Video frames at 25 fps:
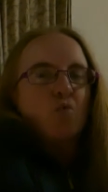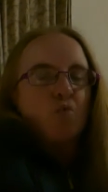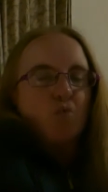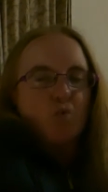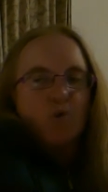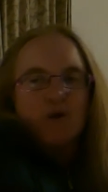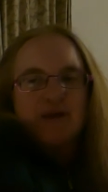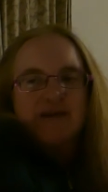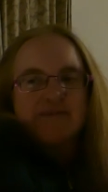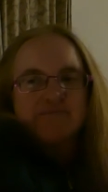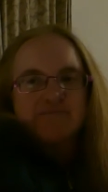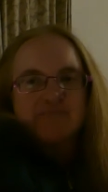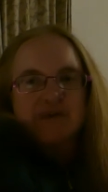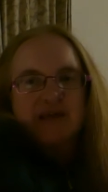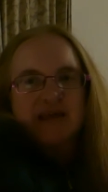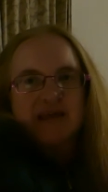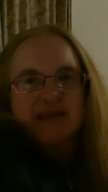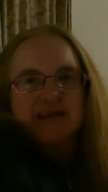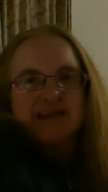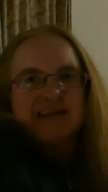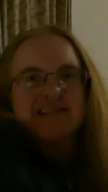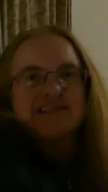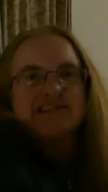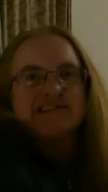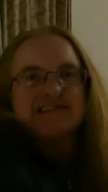way
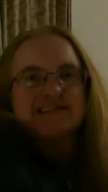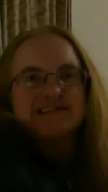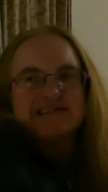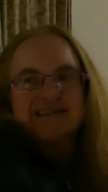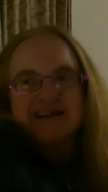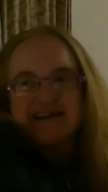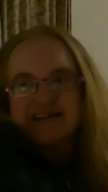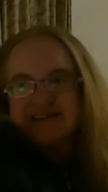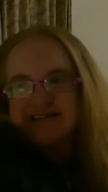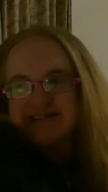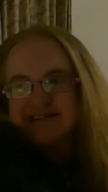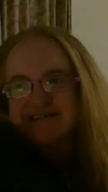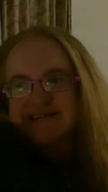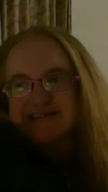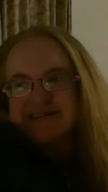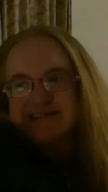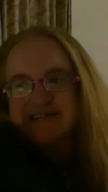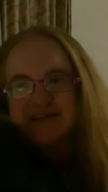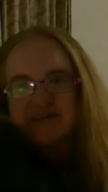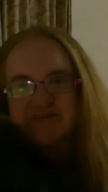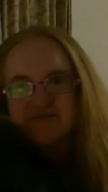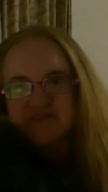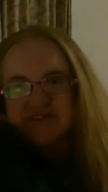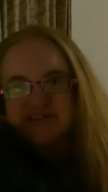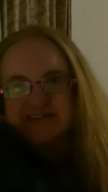back in the
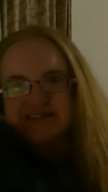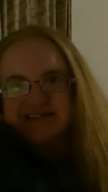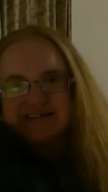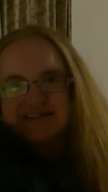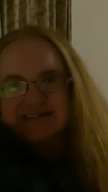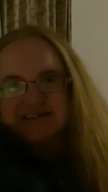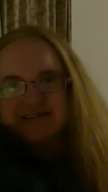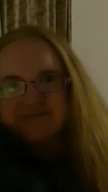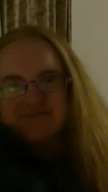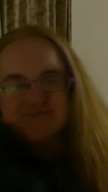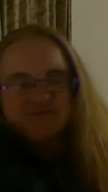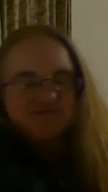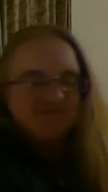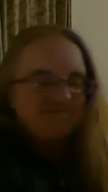1970s.